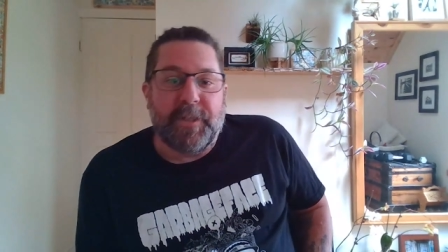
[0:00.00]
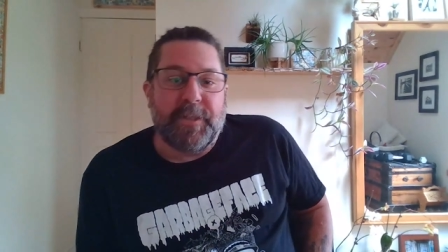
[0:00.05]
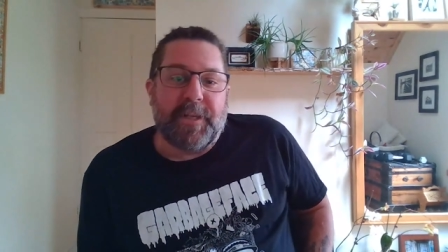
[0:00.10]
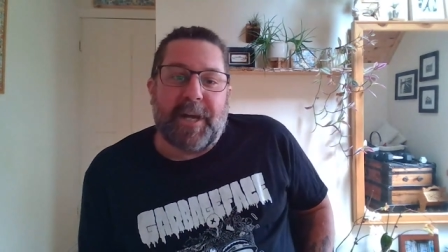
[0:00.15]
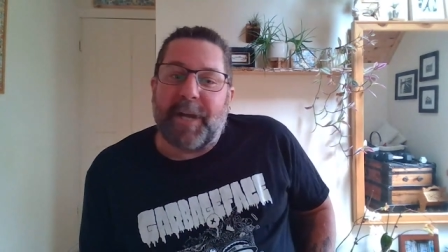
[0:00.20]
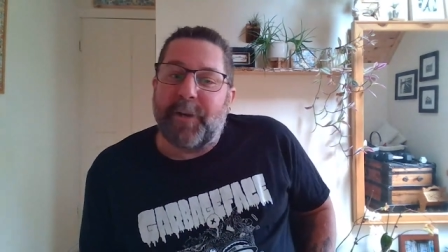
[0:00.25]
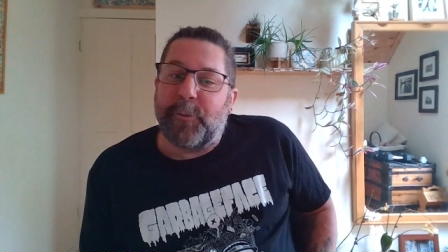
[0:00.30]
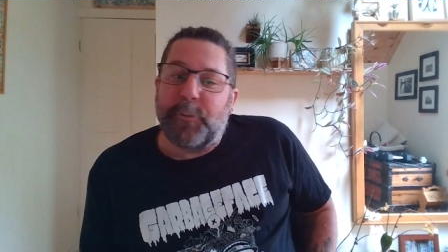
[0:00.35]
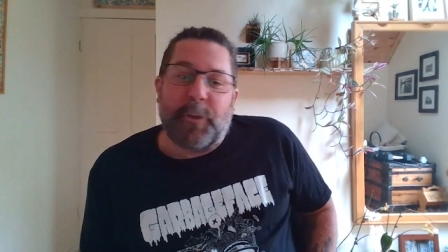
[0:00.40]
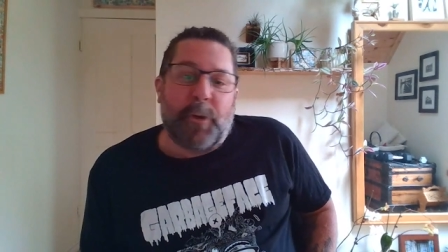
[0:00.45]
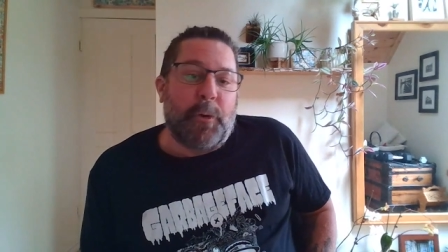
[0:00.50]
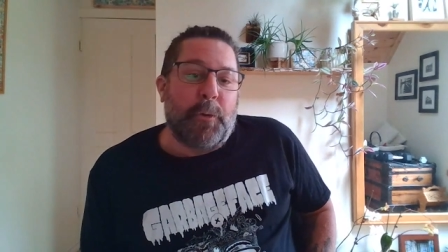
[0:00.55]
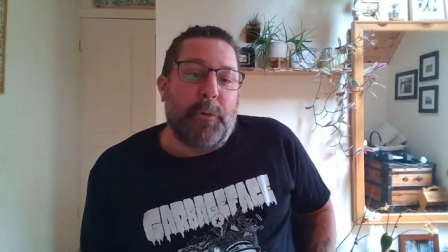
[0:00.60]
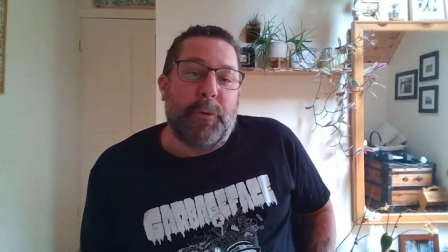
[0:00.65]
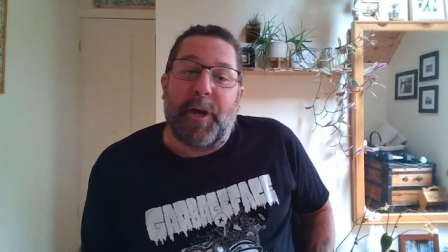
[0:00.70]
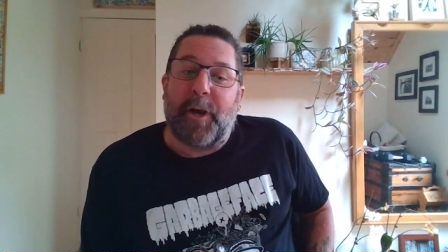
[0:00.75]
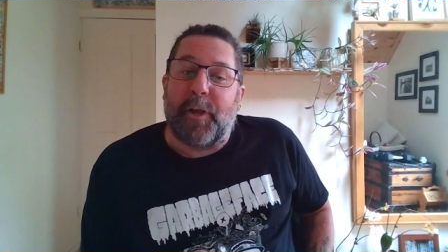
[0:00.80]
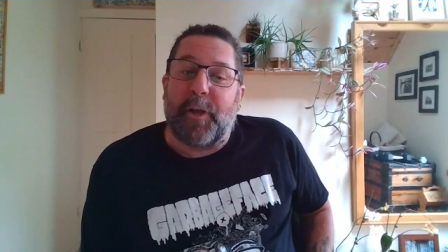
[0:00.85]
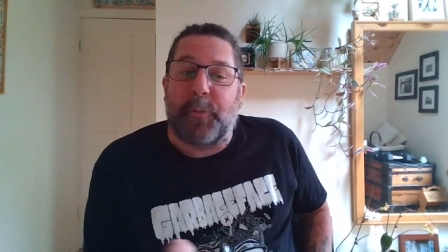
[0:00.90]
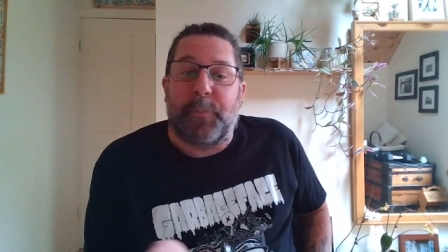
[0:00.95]
I don't
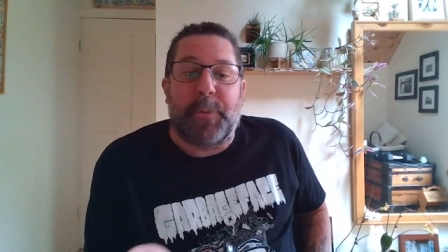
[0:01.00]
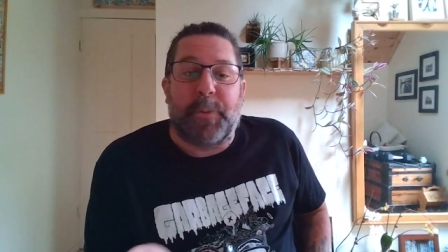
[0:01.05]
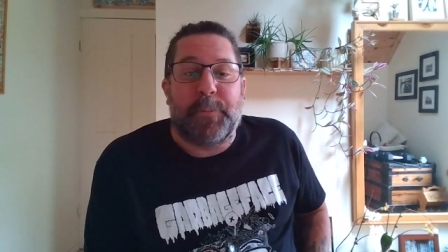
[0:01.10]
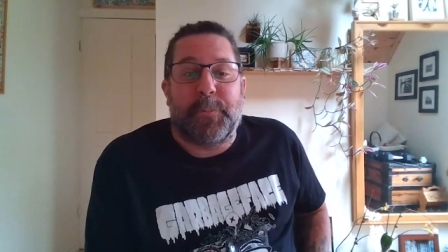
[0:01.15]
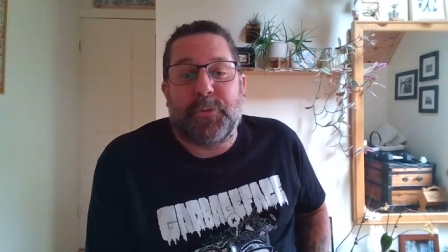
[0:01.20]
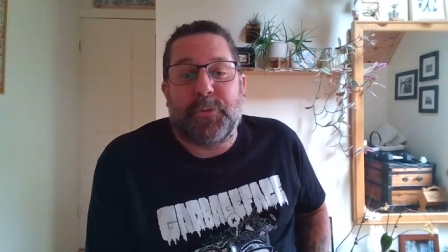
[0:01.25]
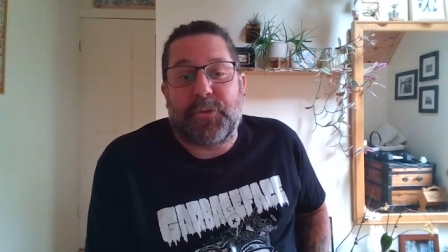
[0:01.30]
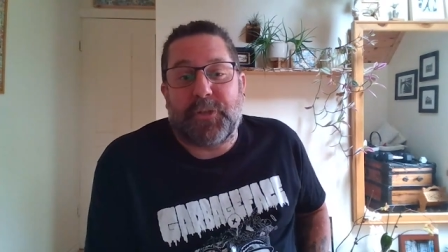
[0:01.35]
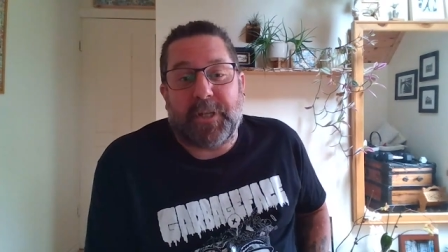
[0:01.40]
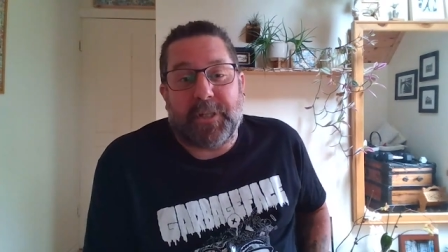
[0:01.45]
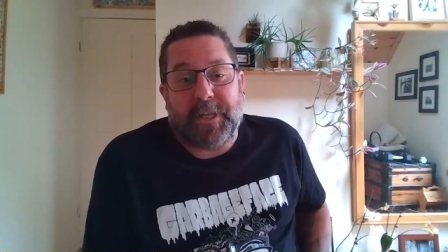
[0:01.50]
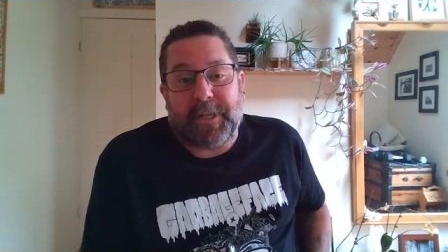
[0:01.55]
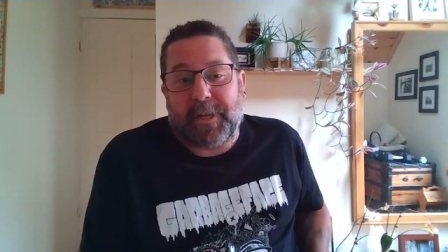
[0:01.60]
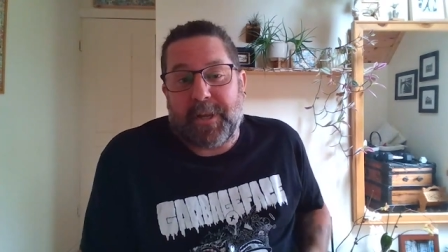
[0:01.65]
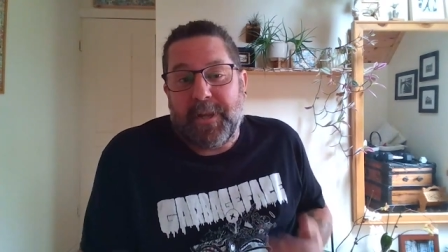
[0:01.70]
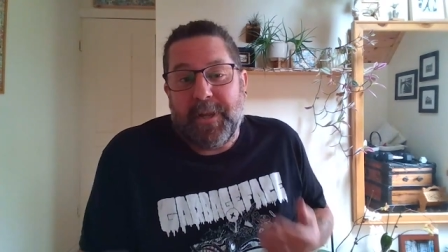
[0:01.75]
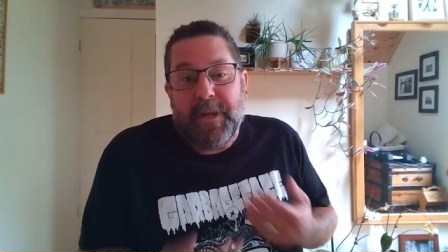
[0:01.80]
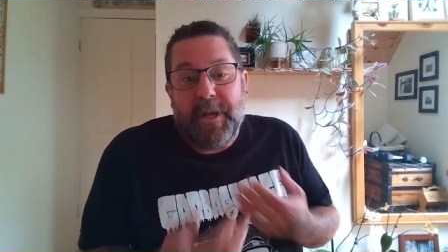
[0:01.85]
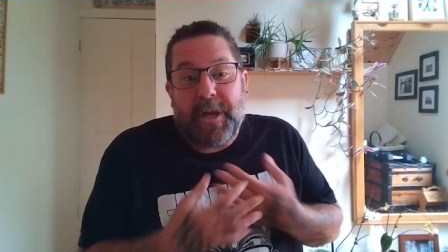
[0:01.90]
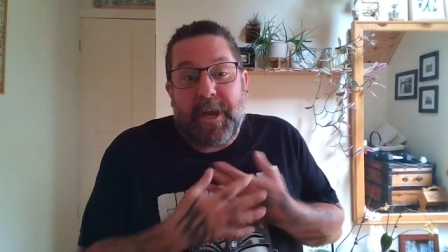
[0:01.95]
own other people's shit. Like,
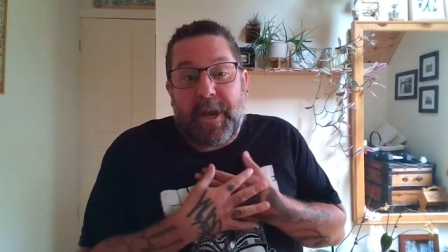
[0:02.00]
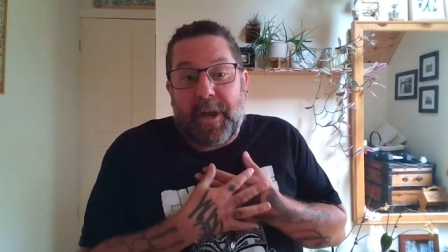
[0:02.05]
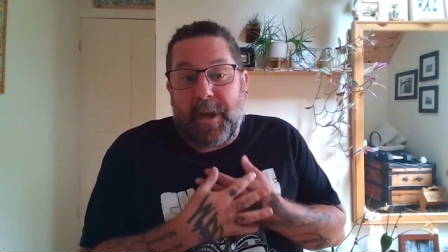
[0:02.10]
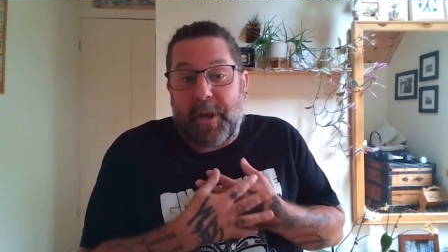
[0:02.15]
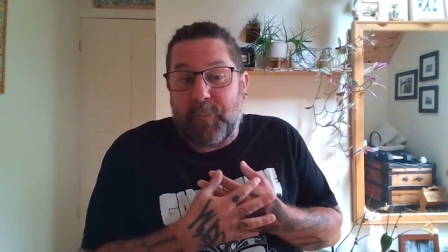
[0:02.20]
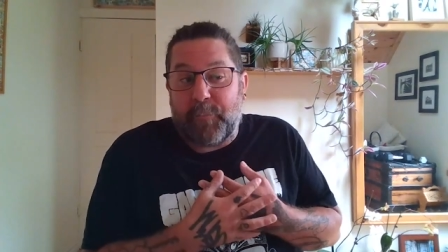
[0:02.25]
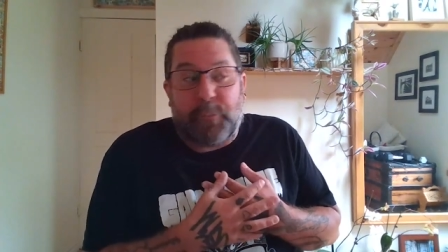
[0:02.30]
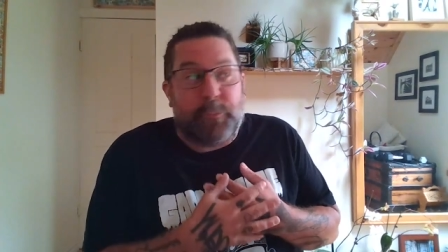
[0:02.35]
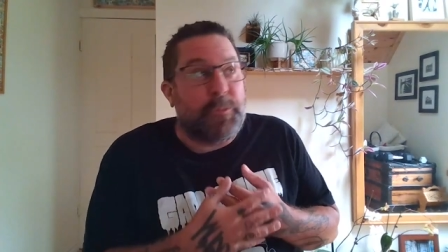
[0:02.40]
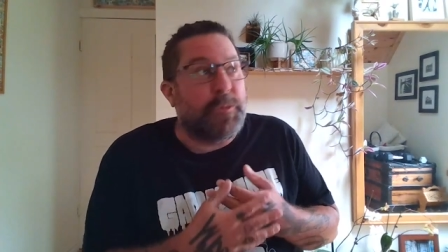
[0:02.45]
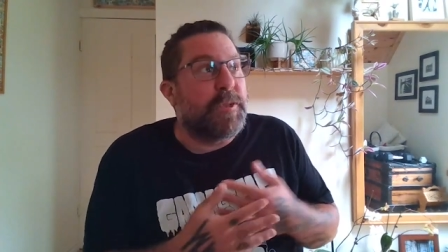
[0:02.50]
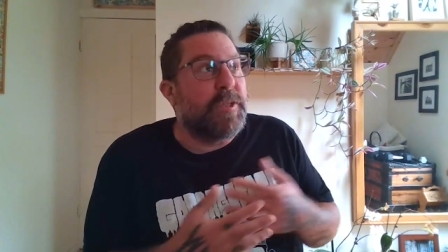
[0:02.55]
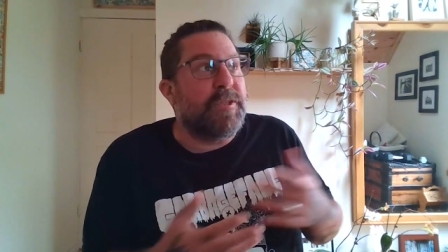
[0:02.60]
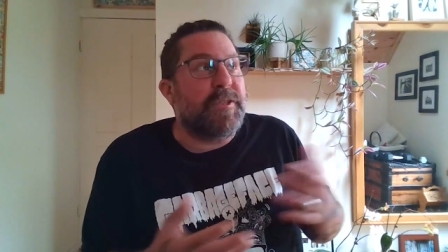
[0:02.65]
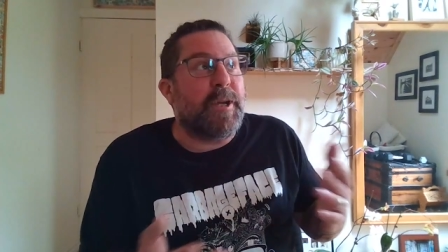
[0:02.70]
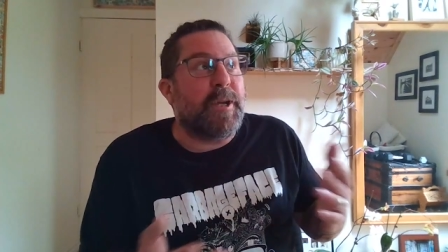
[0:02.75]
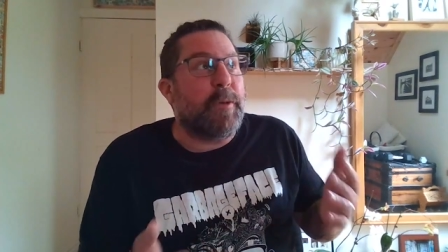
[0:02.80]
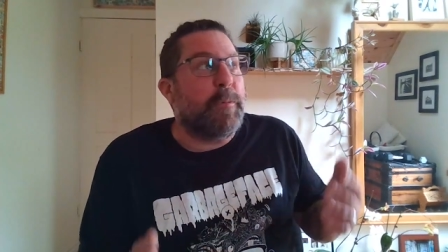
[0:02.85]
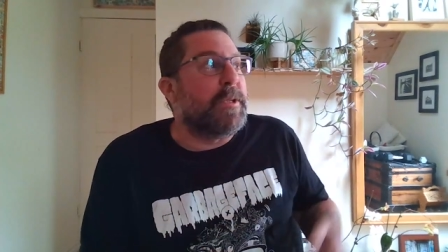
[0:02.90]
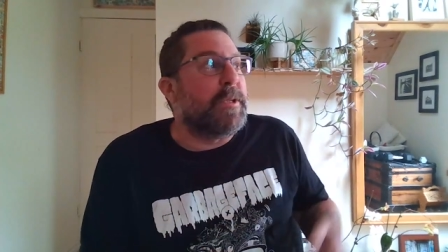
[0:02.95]
since
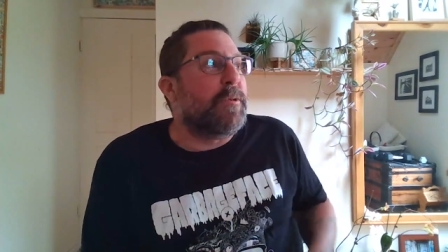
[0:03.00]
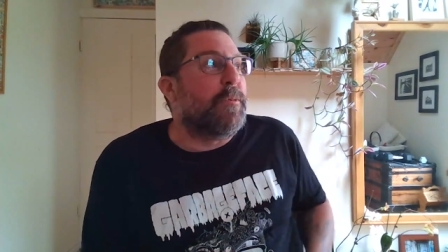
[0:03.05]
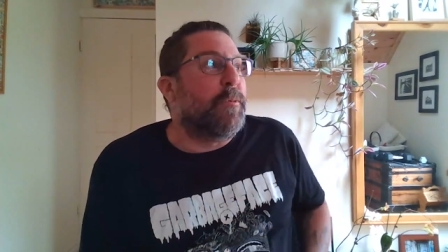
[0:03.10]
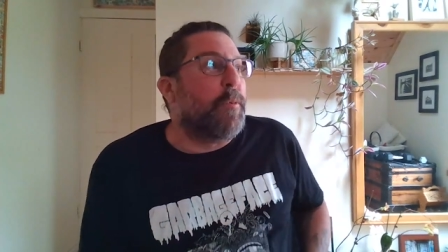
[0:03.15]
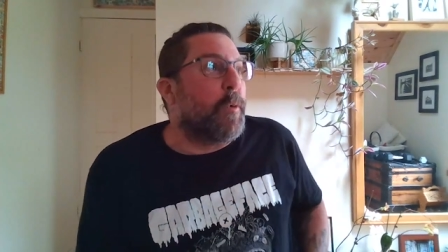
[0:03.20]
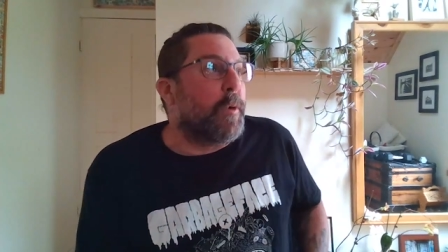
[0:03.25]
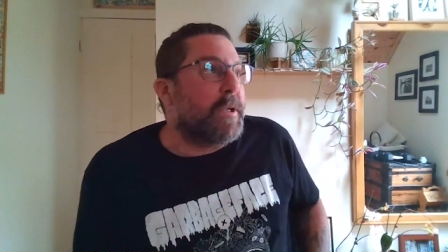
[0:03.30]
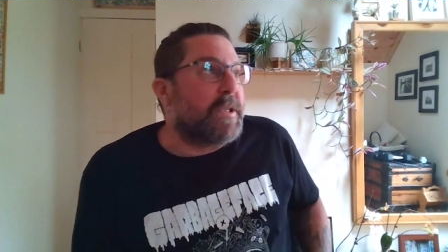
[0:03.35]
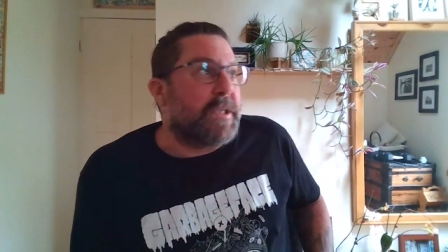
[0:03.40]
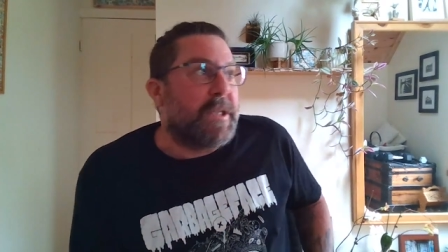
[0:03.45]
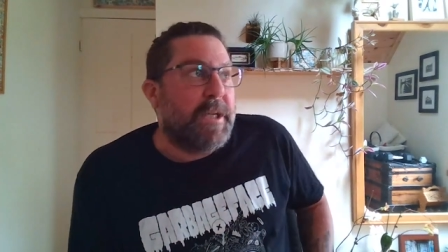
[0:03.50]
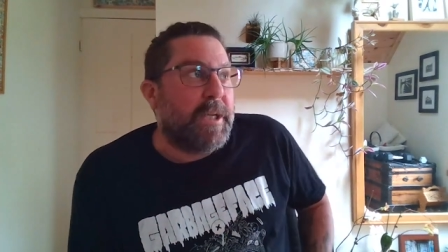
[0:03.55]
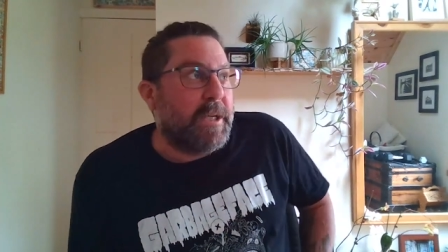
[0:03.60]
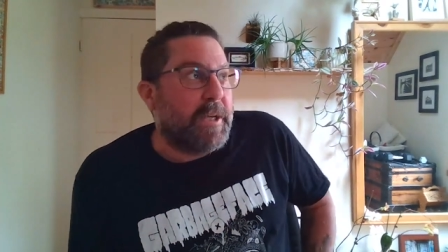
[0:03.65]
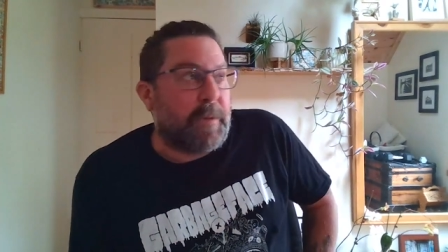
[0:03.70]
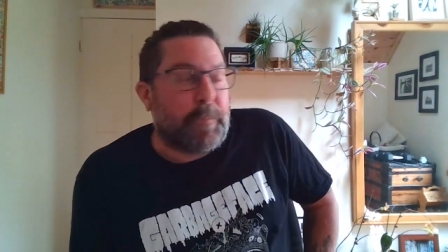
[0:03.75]
I was fourteen,